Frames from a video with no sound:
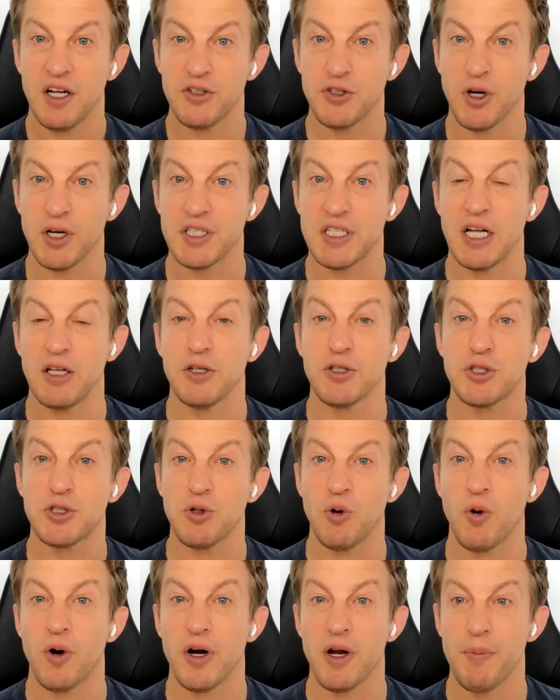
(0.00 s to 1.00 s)
So I tell a
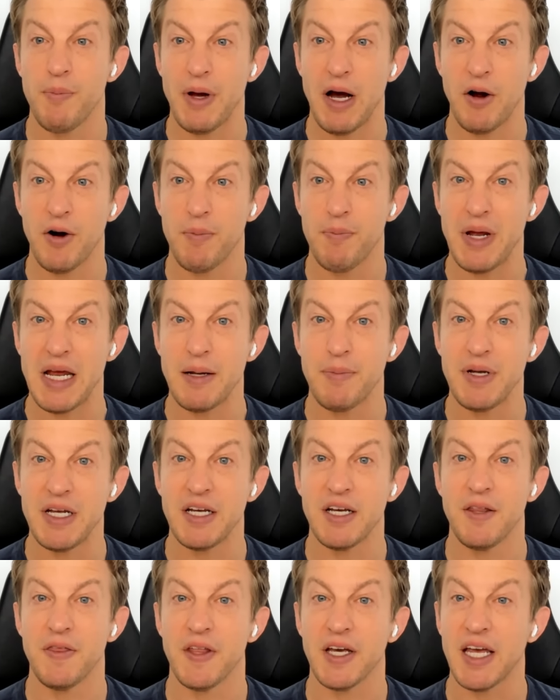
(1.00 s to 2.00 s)
story about a
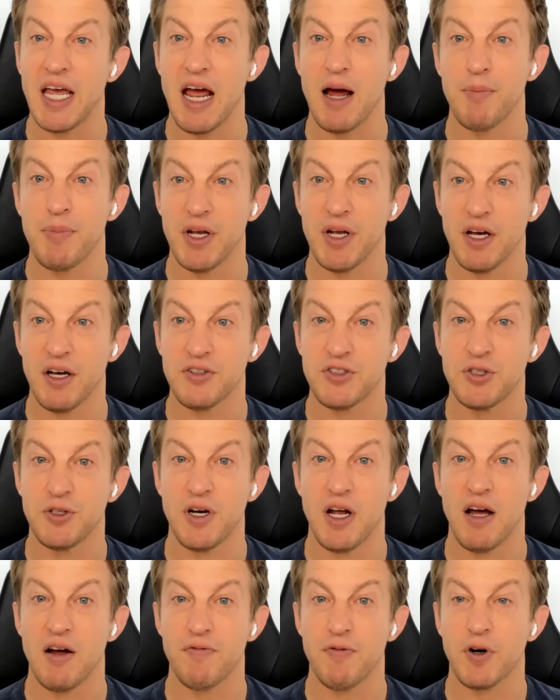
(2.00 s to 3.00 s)
baby in the Gambia, so
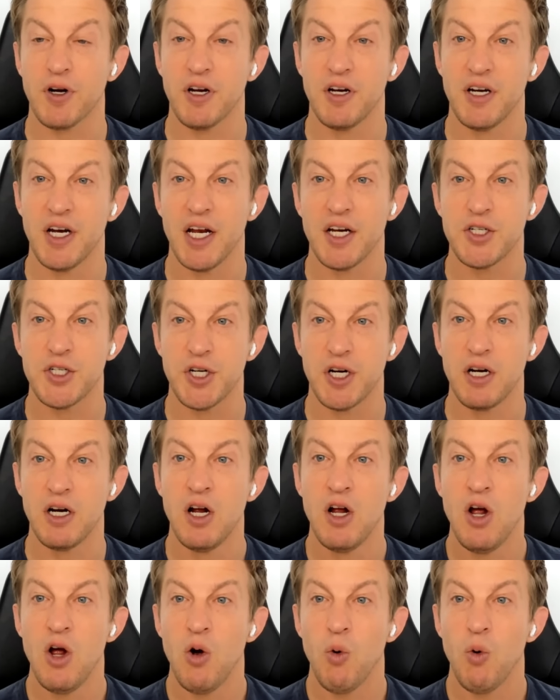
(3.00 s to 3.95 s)
an African nation,